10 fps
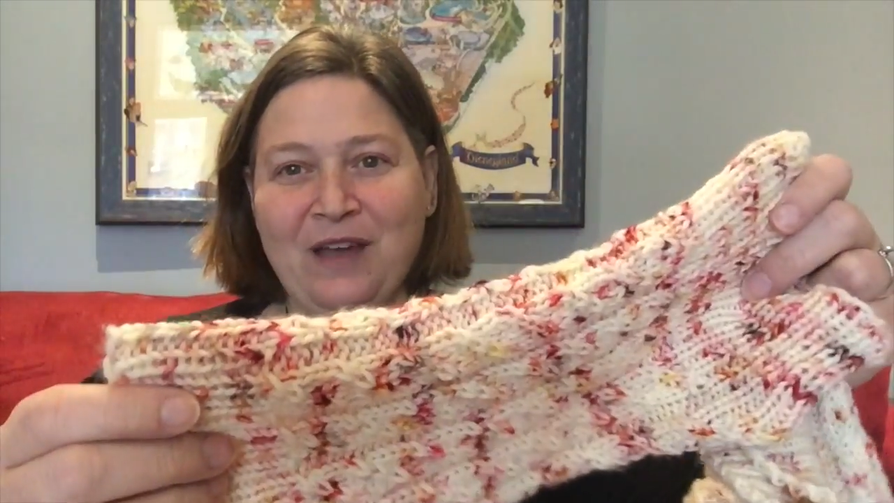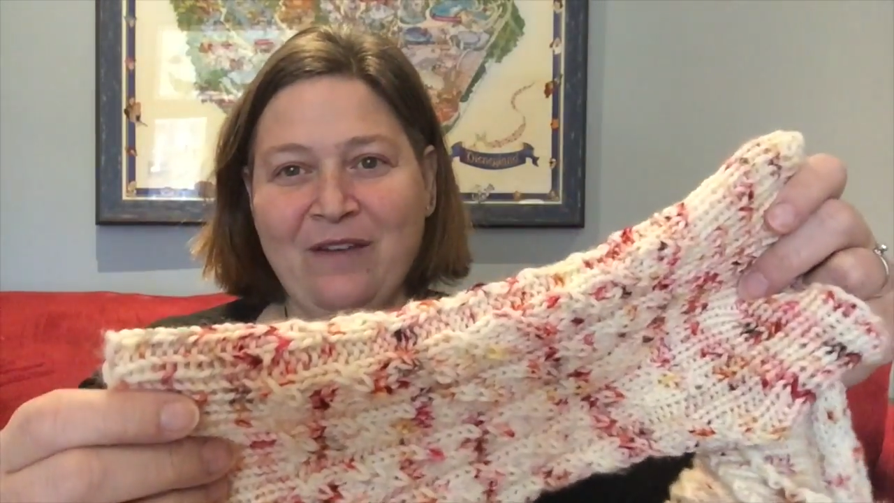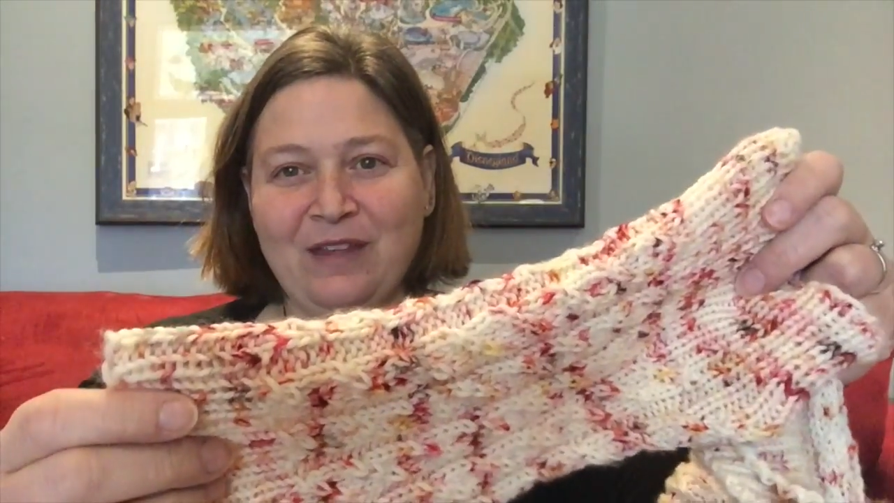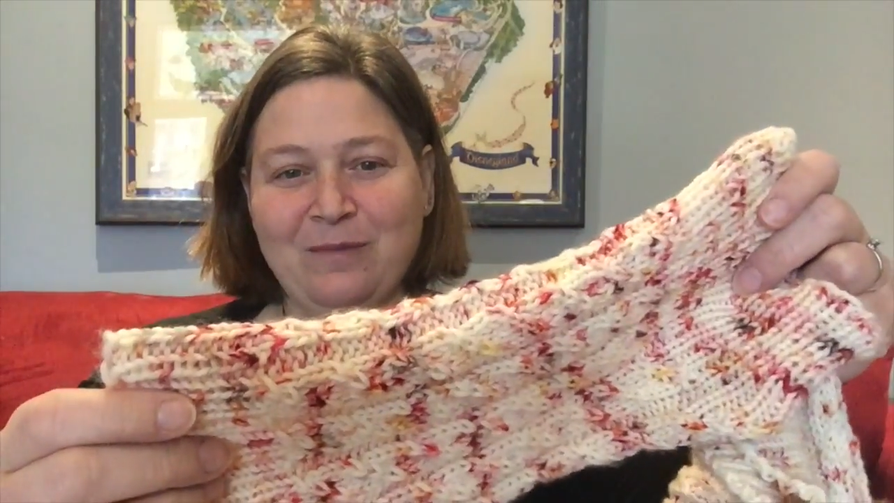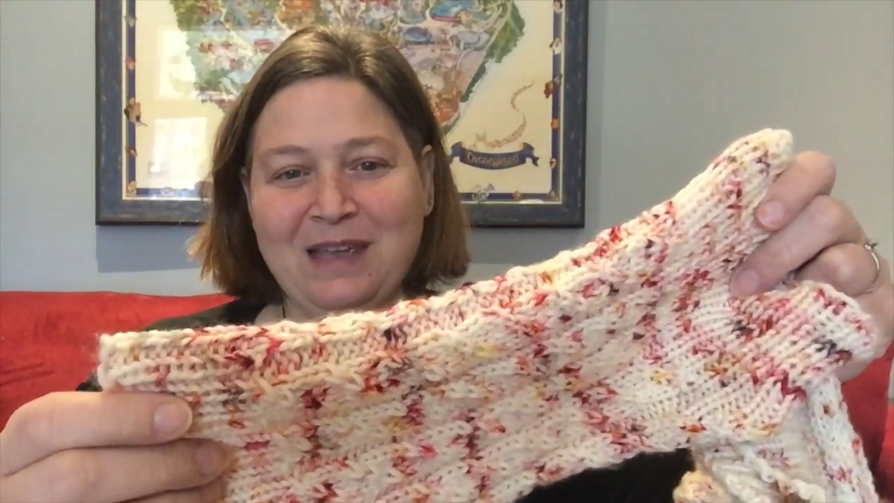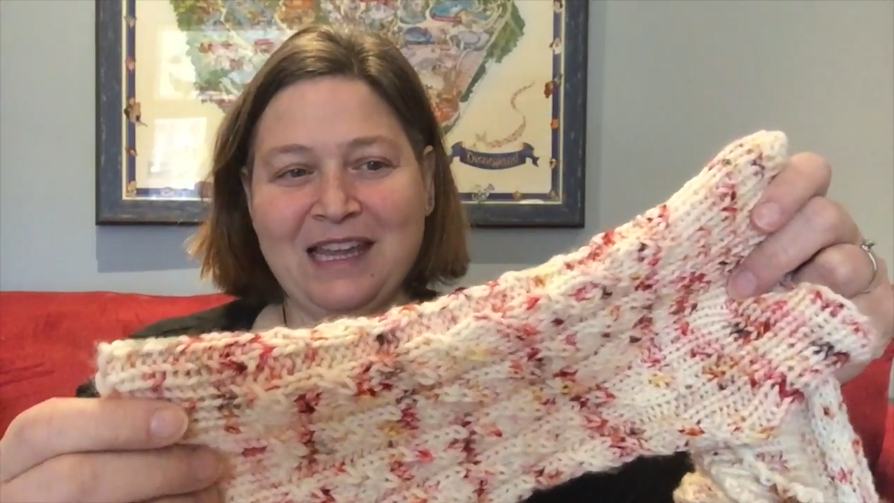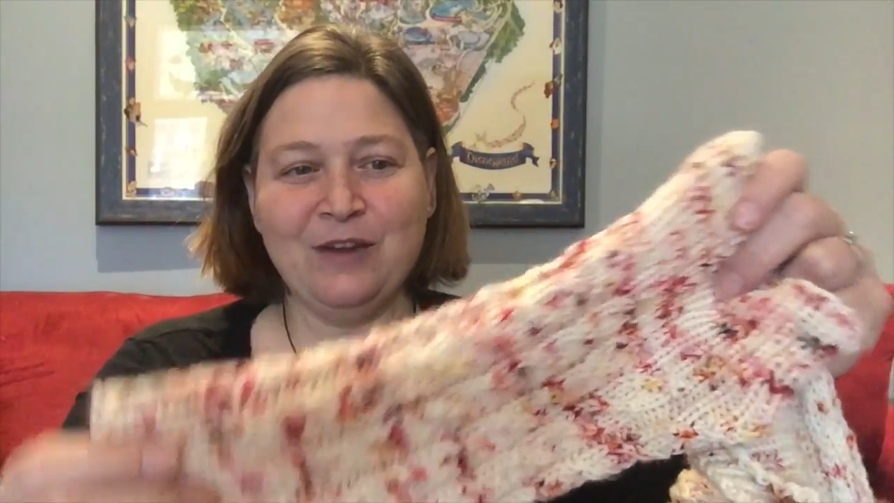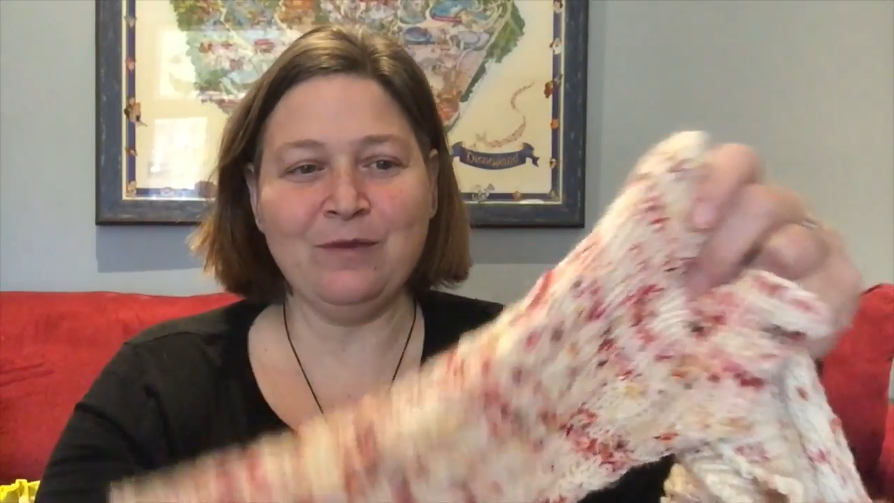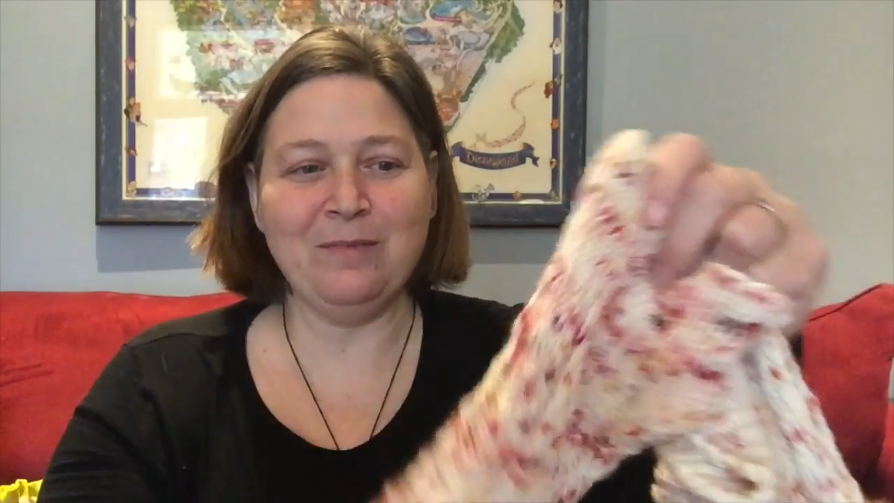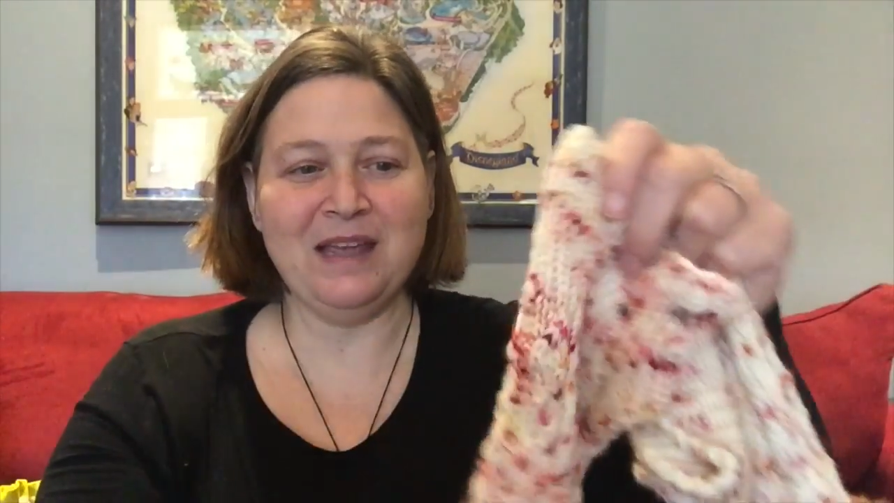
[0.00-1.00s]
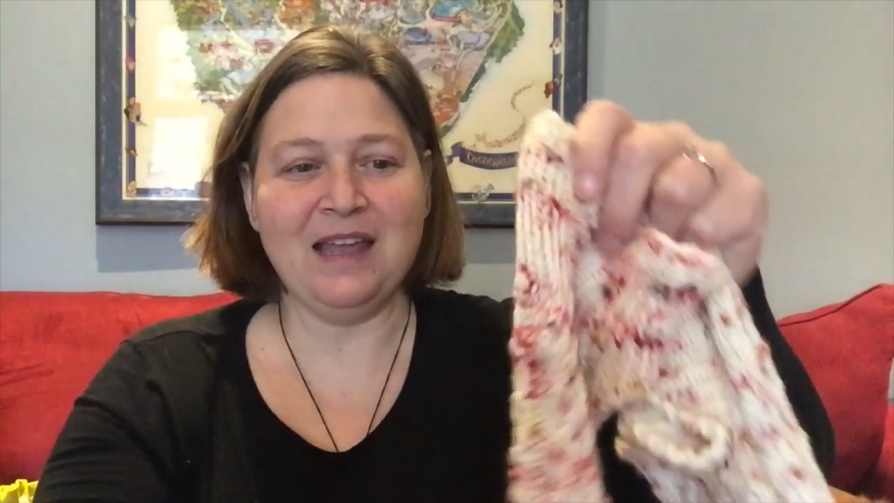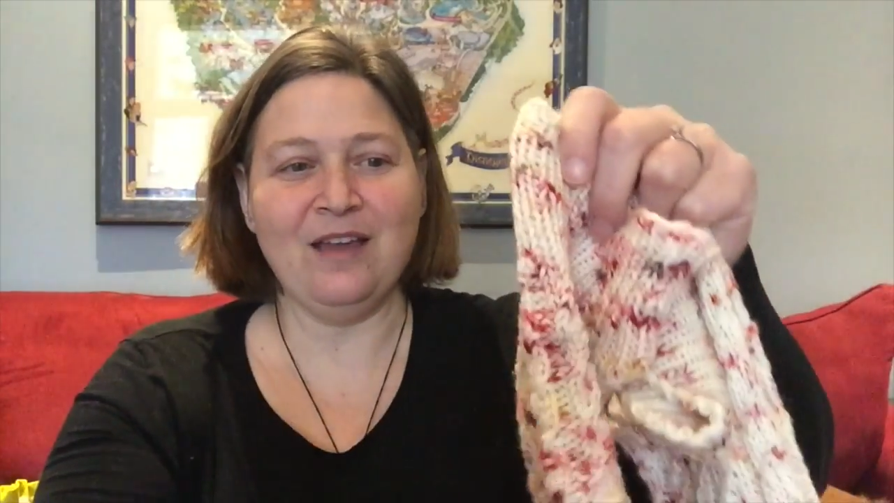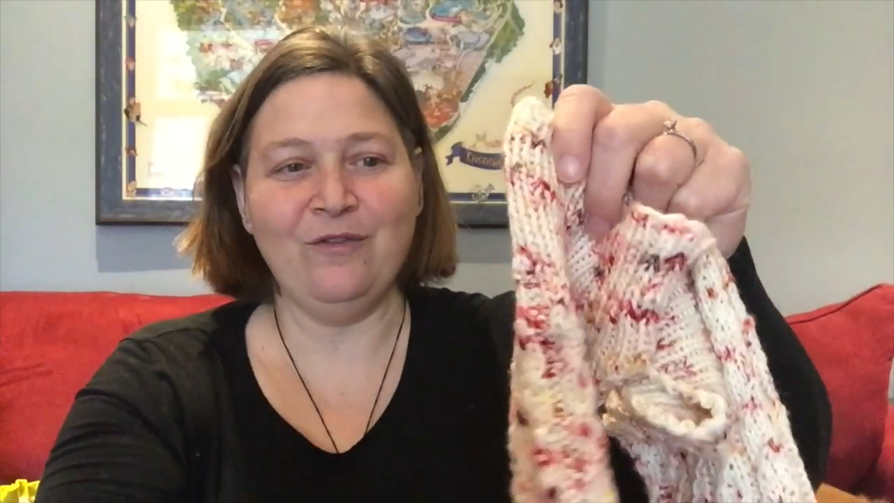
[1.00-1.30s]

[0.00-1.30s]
on the beginning ribbing,